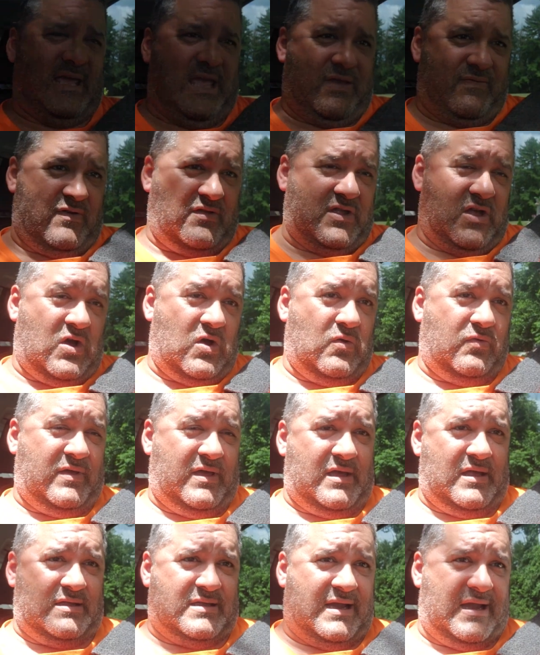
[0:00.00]
even though
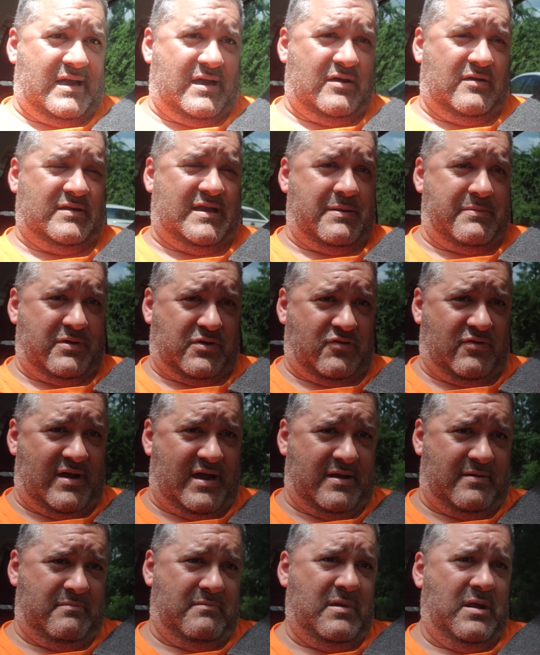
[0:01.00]
the entire
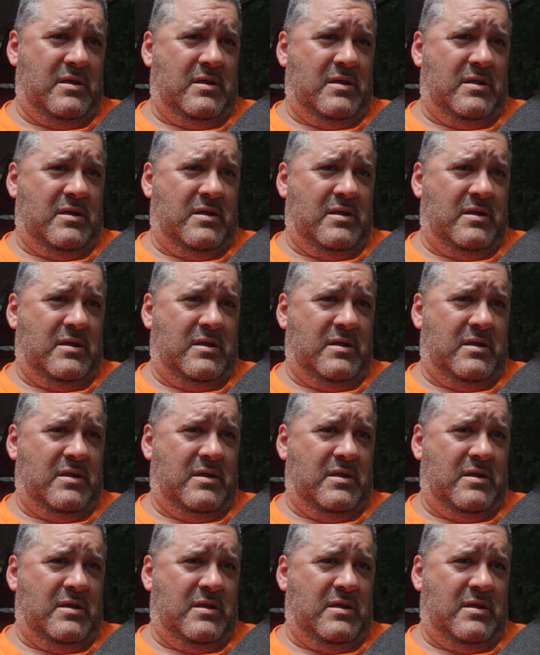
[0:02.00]
Democrat